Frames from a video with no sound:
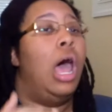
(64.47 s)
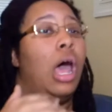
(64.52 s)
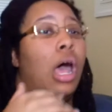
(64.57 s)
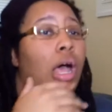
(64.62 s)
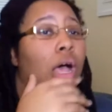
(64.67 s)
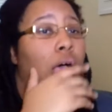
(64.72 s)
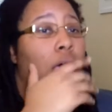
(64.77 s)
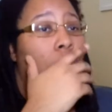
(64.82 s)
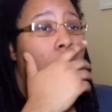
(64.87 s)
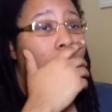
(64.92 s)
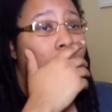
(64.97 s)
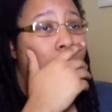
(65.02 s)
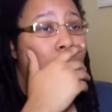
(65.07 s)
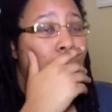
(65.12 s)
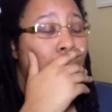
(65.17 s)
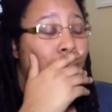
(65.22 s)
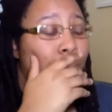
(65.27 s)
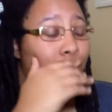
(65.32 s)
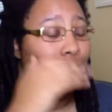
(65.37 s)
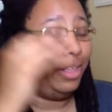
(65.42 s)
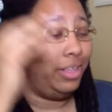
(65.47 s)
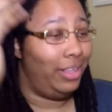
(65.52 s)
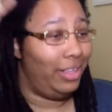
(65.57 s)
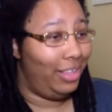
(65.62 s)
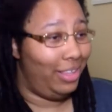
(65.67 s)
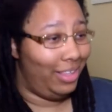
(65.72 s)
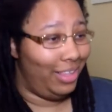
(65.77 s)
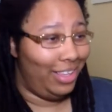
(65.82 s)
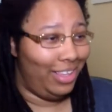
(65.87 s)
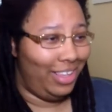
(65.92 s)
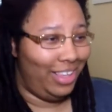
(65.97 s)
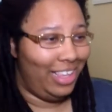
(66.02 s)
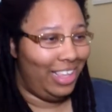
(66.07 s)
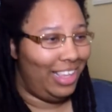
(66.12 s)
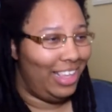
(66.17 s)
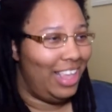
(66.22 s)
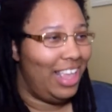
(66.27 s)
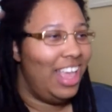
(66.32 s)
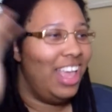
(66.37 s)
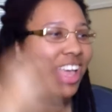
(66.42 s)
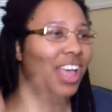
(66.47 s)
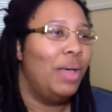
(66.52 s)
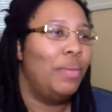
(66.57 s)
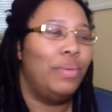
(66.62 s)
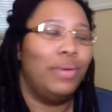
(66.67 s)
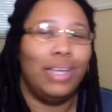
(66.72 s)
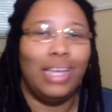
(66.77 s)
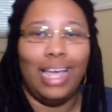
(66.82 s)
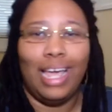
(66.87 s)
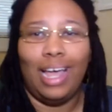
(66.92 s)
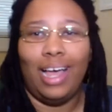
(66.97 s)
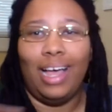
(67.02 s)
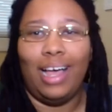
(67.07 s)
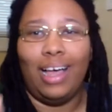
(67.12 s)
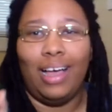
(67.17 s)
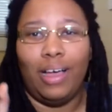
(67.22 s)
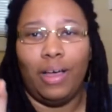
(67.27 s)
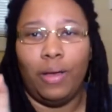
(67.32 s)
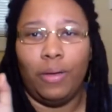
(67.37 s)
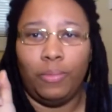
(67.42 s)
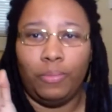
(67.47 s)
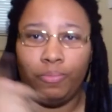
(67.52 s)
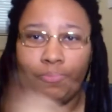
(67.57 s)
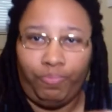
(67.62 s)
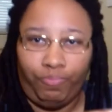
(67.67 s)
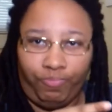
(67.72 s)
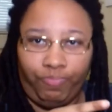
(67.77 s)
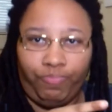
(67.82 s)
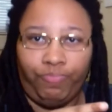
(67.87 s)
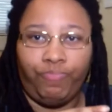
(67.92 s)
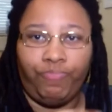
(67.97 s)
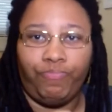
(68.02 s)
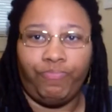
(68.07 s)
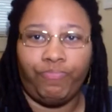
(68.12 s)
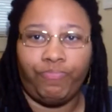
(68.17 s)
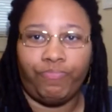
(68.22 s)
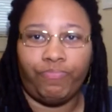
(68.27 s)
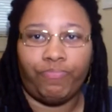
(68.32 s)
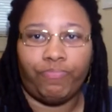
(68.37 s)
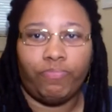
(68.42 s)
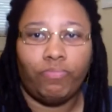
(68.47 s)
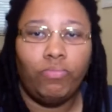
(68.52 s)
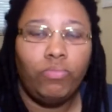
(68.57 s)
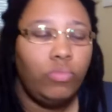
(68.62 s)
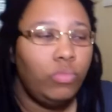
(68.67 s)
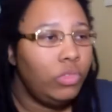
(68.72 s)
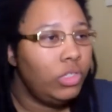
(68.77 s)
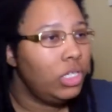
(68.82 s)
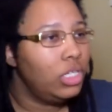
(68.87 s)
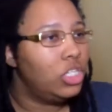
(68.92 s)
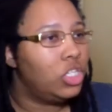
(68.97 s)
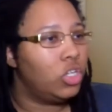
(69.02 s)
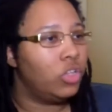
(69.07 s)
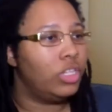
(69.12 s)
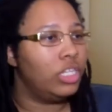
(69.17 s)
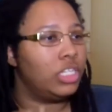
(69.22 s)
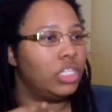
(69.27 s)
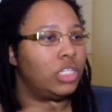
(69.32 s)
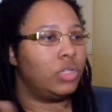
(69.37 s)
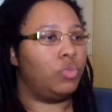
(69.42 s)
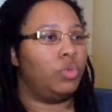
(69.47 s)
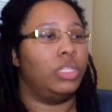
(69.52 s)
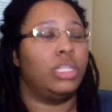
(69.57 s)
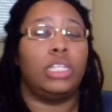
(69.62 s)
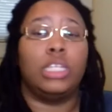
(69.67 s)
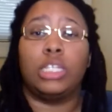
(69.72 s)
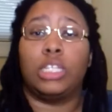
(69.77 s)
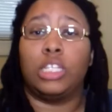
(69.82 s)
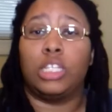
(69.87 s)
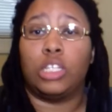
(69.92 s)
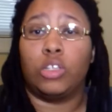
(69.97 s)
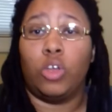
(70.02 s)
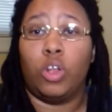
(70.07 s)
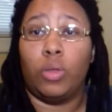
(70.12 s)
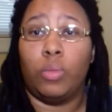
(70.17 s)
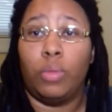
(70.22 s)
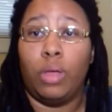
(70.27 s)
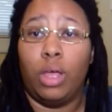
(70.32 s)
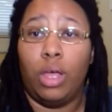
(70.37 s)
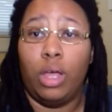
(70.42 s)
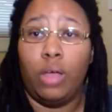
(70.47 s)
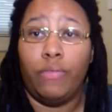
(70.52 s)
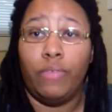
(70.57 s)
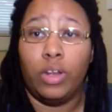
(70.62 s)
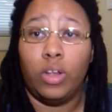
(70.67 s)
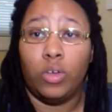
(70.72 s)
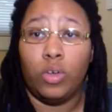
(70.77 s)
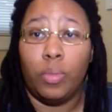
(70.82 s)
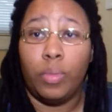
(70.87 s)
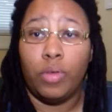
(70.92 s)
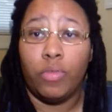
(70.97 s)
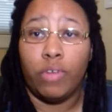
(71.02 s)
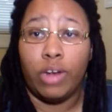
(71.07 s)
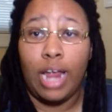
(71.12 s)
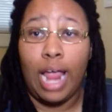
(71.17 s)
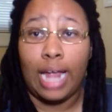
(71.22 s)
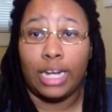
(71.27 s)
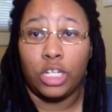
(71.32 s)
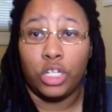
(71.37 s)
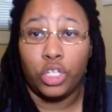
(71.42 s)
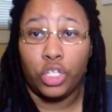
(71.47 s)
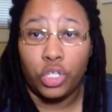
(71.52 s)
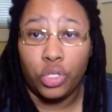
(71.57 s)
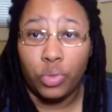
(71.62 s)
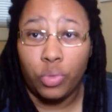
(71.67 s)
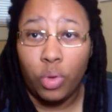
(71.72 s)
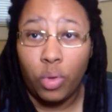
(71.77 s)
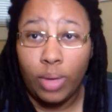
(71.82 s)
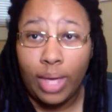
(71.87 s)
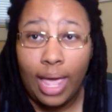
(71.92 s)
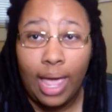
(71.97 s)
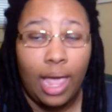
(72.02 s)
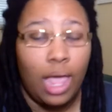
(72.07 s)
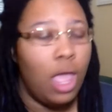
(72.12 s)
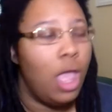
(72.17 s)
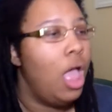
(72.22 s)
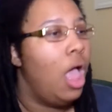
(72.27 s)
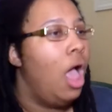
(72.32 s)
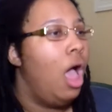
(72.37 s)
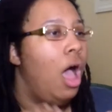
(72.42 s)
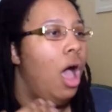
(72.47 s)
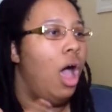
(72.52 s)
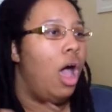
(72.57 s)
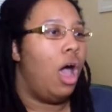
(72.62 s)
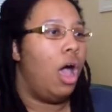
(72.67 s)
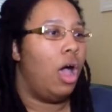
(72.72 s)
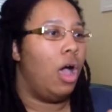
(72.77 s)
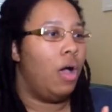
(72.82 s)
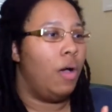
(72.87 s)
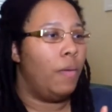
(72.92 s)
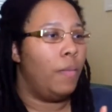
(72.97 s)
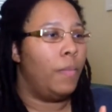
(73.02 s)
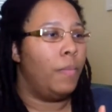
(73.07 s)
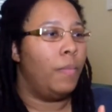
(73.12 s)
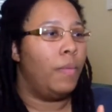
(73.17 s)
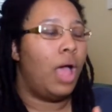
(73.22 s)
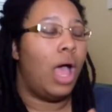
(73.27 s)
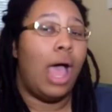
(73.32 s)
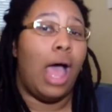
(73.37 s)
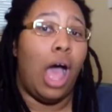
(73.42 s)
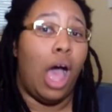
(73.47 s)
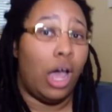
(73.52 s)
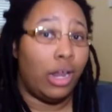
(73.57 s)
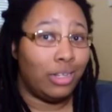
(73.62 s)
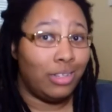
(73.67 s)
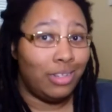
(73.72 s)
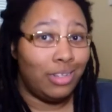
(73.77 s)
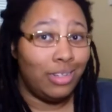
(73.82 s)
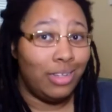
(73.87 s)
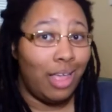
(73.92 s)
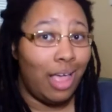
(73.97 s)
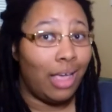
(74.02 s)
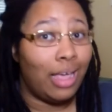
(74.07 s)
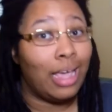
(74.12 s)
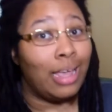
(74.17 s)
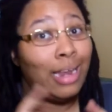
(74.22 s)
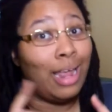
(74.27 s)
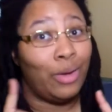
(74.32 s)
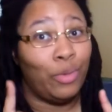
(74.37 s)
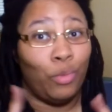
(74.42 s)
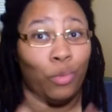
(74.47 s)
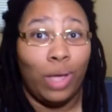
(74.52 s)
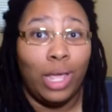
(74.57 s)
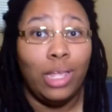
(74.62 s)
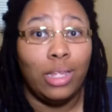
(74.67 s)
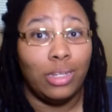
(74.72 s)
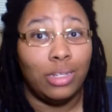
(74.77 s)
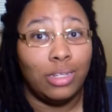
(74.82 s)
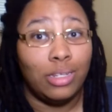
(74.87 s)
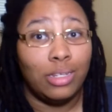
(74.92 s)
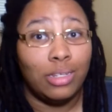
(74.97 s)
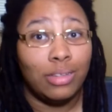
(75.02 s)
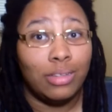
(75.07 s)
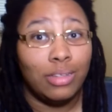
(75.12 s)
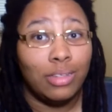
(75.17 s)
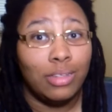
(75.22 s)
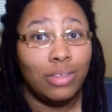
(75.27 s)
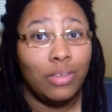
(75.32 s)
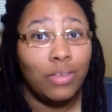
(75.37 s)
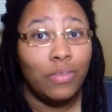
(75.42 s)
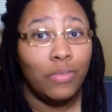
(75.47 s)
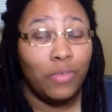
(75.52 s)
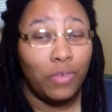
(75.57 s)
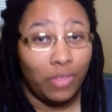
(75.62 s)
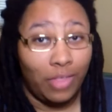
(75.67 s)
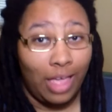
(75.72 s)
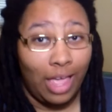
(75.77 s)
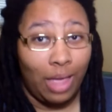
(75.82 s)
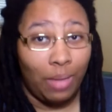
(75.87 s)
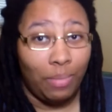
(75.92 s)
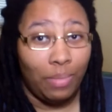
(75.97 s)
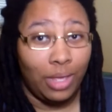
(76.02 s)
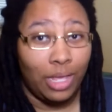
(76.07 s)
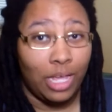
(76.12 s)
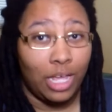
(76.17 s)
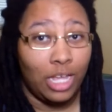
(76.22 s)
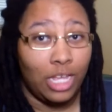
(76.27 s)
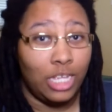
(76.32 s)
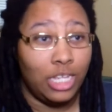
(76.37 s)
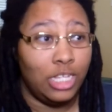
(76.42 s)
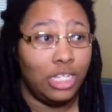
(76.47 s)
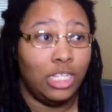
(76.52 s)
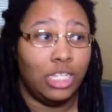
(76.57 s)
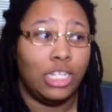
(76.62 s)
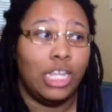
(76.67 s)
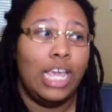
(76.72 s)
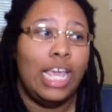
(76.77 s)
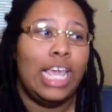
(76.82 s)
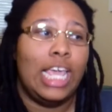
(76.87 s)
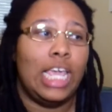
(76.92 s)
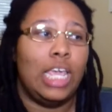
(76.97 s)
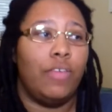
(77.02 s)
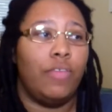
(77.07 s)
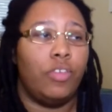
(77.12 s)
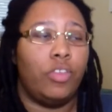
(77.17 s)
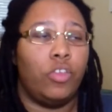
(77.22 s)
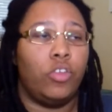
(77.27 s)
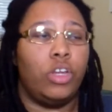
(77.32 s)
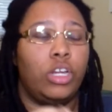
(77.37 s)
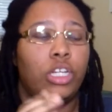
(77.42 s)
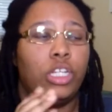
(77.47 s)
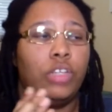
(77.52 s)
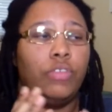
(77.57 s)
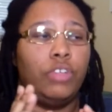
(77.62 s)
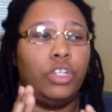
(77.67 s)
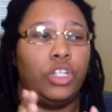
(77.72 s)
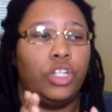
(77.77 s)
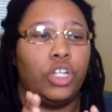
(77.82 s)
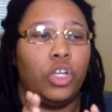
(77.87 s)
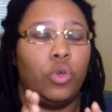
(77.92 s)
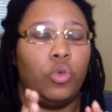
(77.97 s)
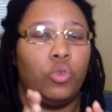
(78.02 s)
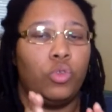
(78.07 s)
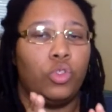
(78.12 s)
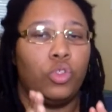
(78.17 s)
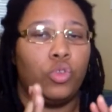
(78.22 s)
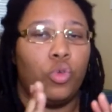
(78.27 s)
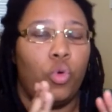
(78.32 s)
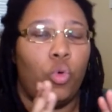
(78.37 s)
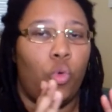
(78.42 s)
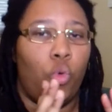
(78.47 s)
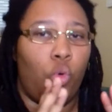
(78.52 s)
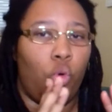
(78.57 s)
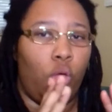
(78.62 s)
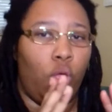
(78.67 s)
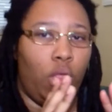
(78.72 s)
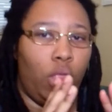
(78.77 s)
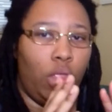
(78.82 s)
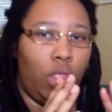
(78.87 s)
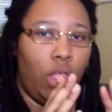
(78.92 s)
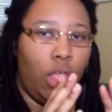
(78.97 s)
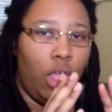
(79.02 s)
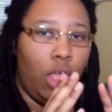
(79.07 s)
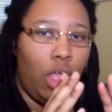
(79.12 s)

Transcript: But yeah, so this is what this is gonna video gonna be reacting to. Okay, honestly, I cannot wait for that, because even though their TV shows on